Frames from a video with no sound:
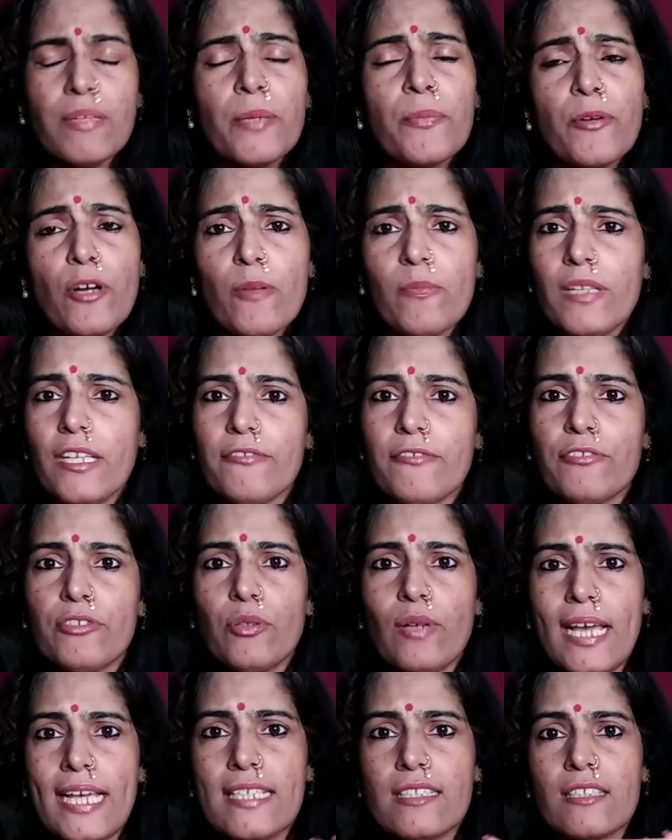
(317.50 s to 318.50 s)
but probably if
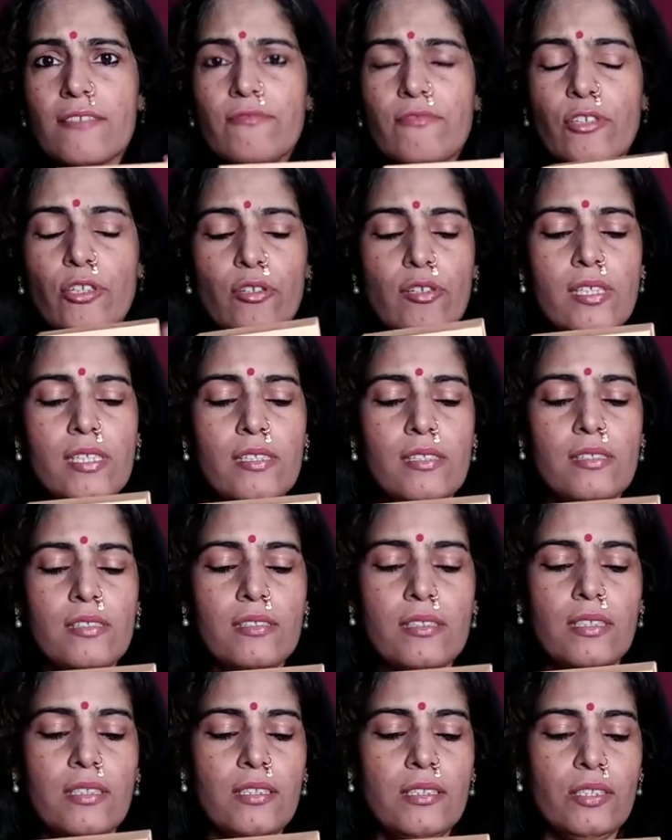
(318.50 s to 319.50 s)
you like some
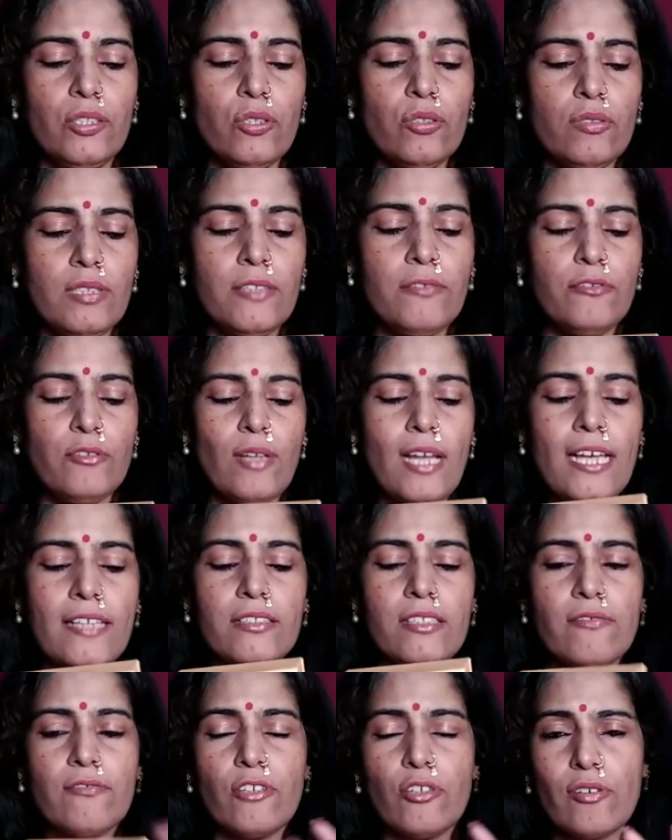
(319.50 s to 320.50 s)
floral, uh, you know, if you
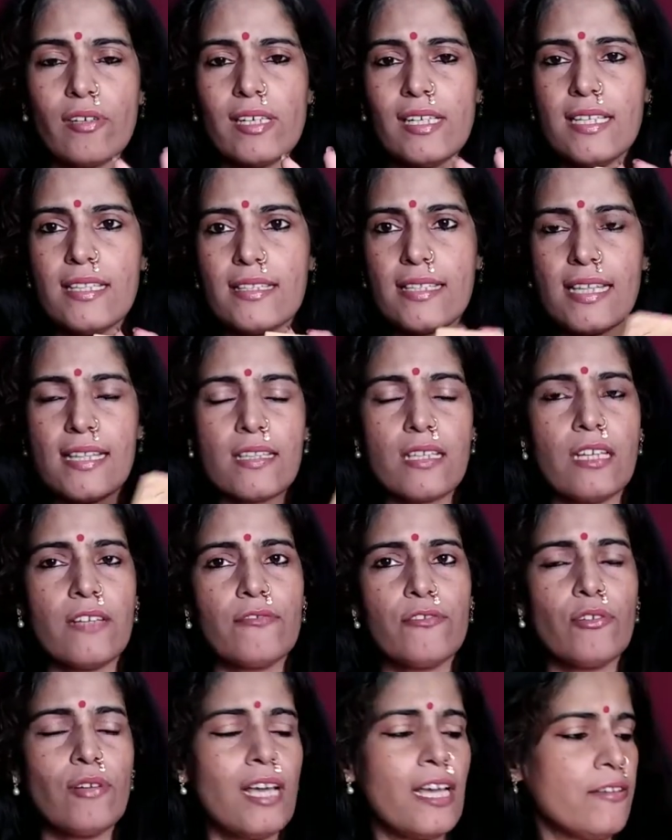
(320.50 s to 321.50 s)
like the floral incense,
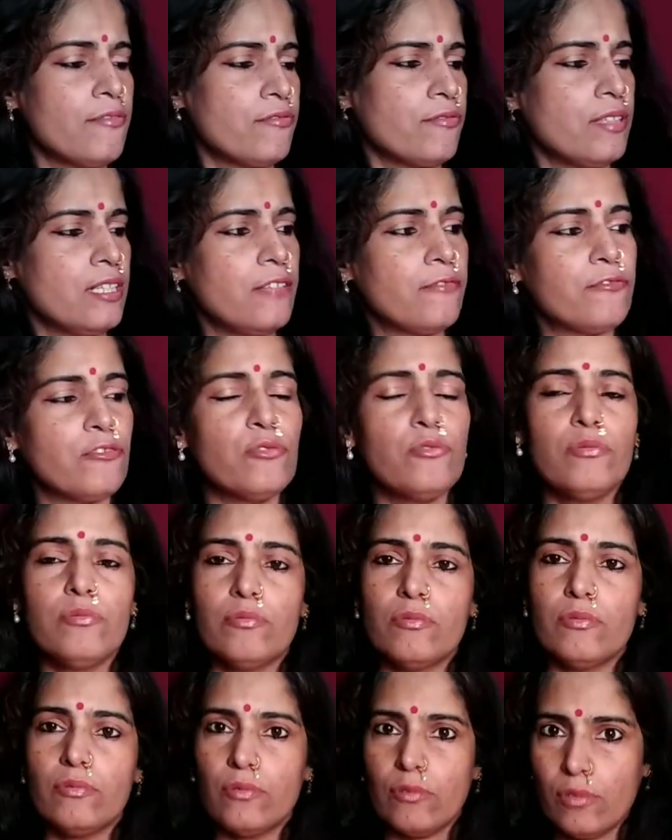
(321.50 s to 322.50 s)
and if you like, if
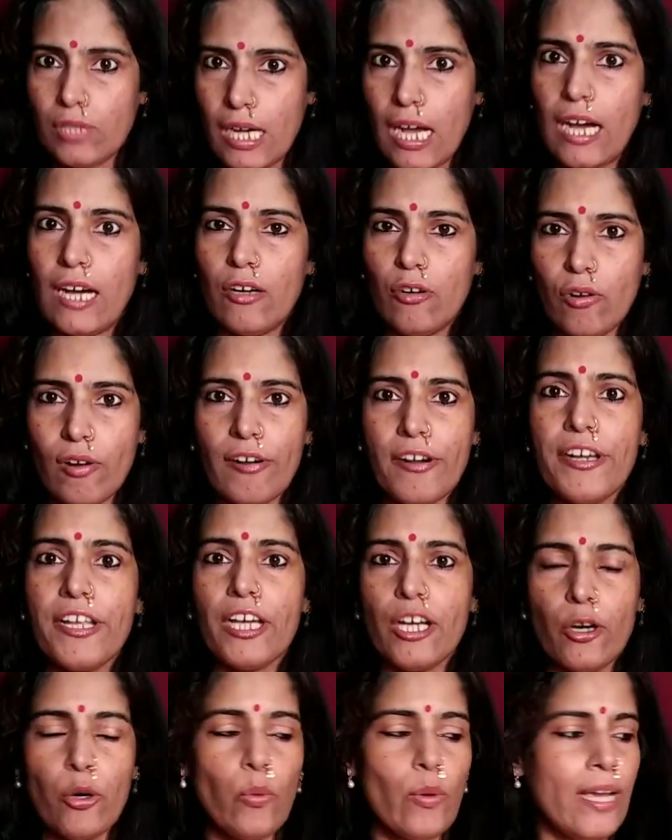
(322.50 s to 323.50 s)
you are
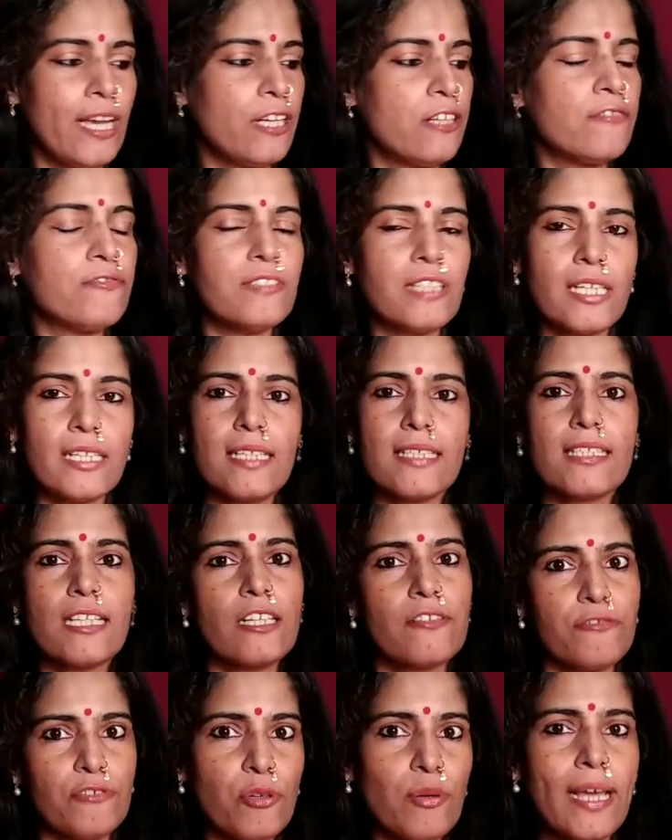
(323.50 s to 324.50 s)
already aware of Nargis,
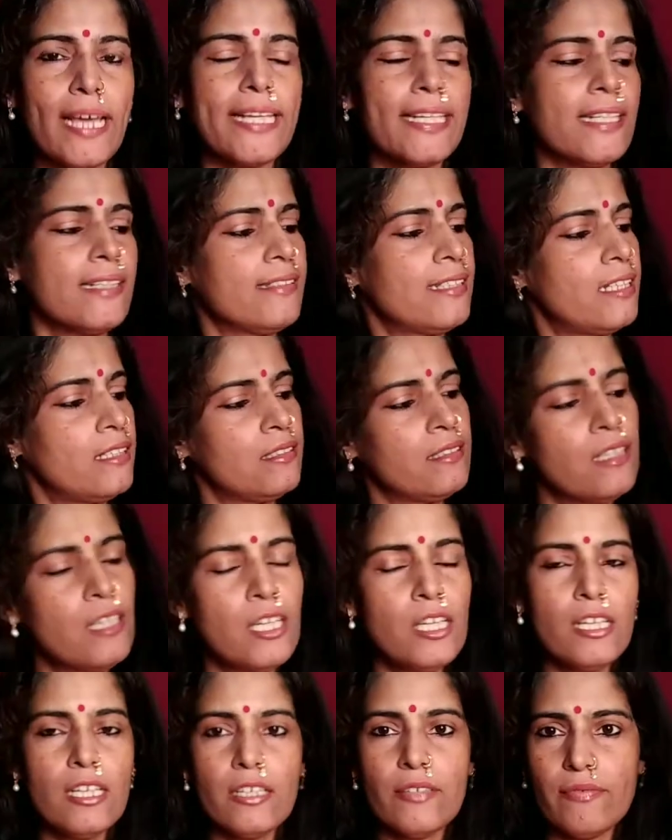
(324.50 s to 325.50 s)
and if you like it, then
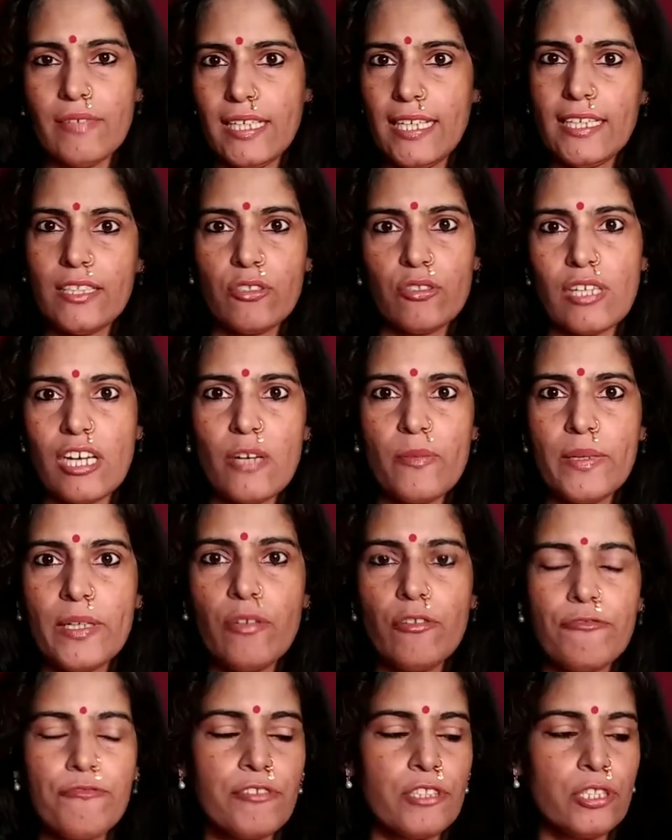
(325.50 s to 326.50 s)
well and good, it will
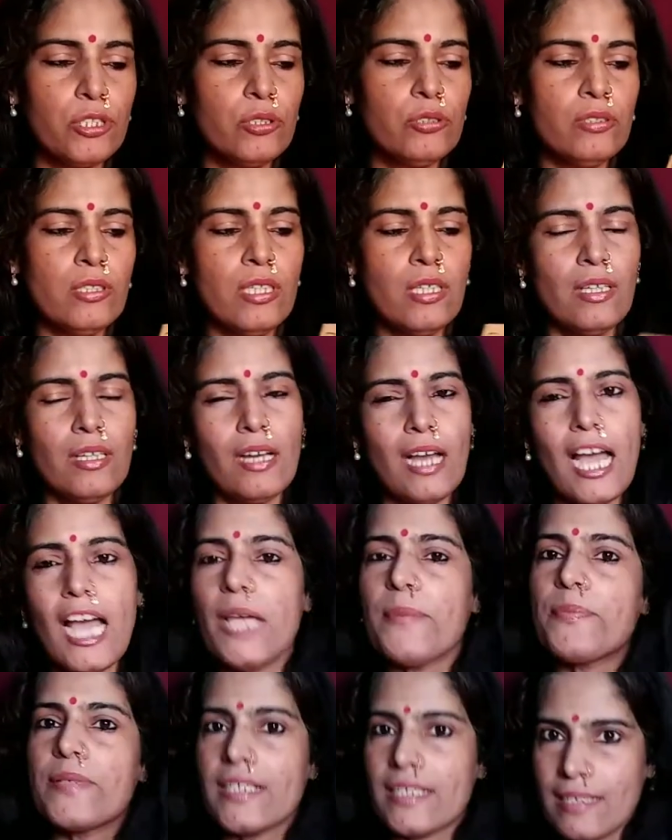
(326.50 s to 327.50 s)
be good for you.
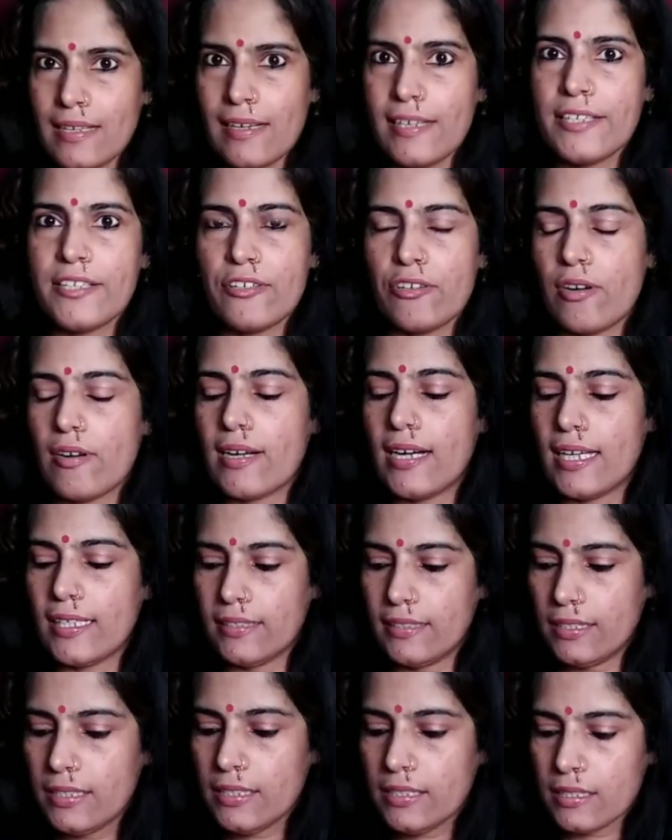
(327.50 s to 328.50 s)
I personally did not
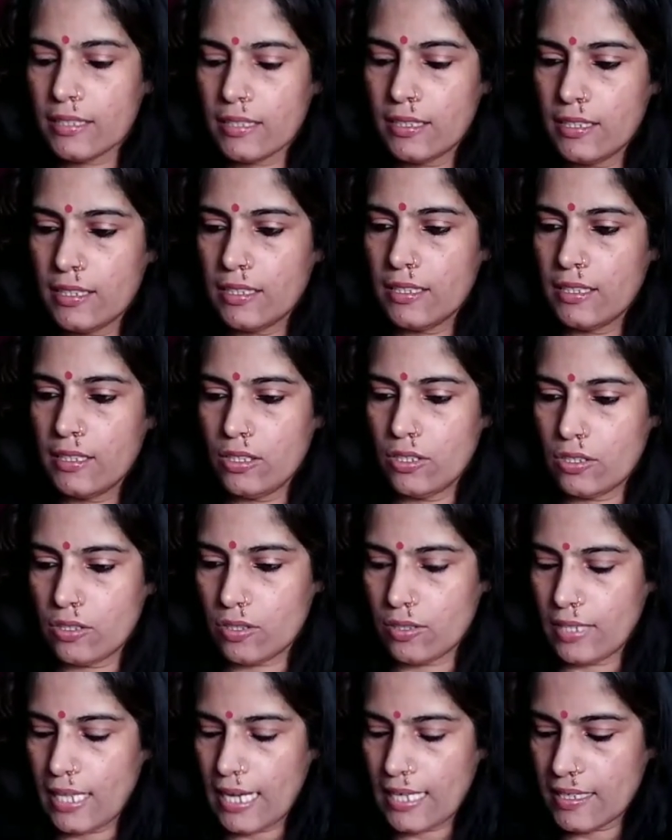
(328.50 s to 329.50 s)
like this,
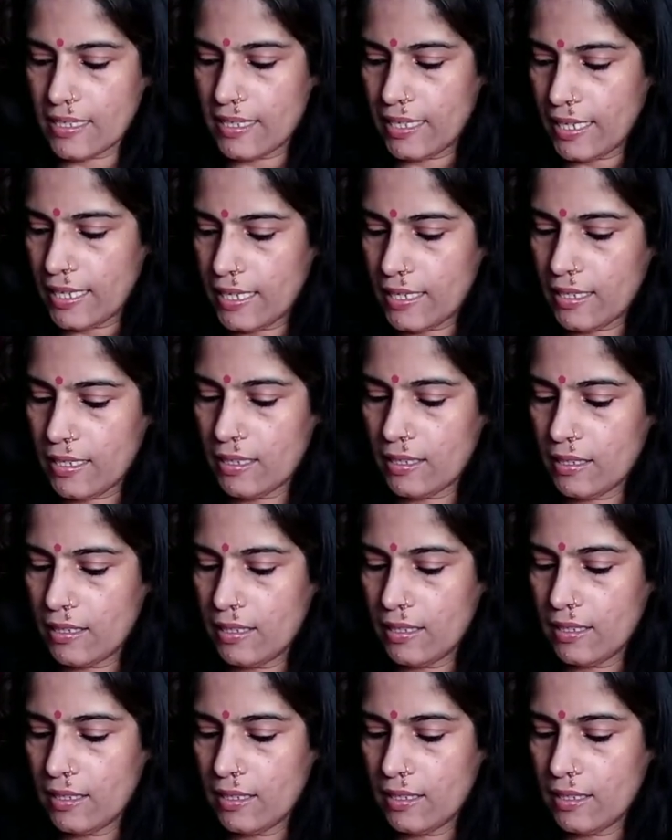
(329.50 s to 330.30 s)
so that's there.